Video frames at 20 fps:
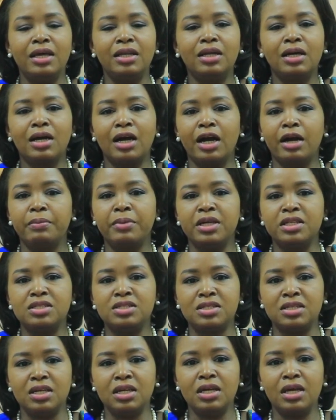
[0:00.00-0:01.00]
in the Caribbean
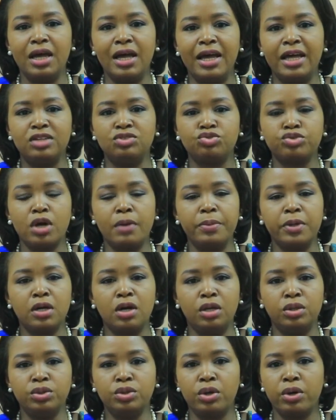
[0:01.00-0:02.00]
Sea and
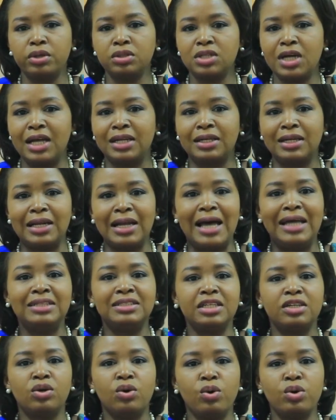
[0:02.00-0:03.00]
tropical North
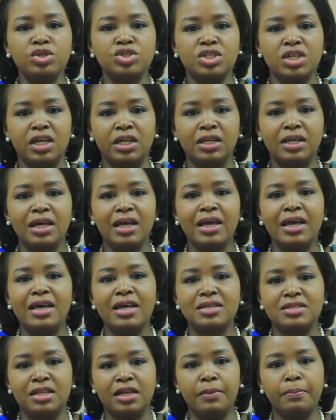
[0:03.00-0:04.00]
Atlantic Ocean
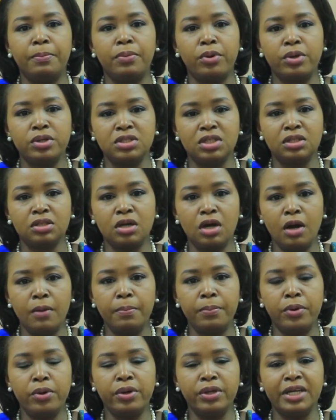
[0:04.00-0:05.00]
is an important
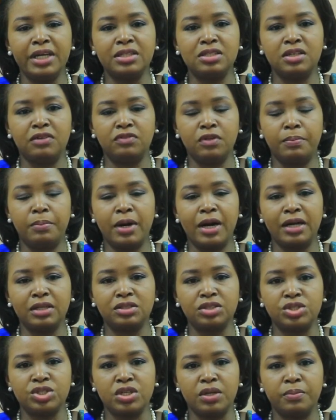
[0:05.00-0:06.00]
component of the
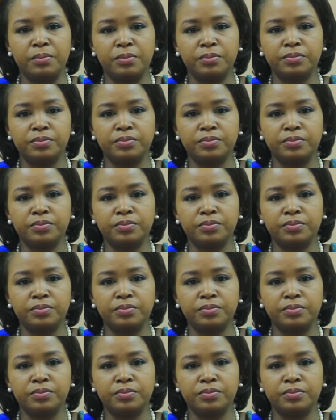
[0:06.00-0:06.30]
partnership.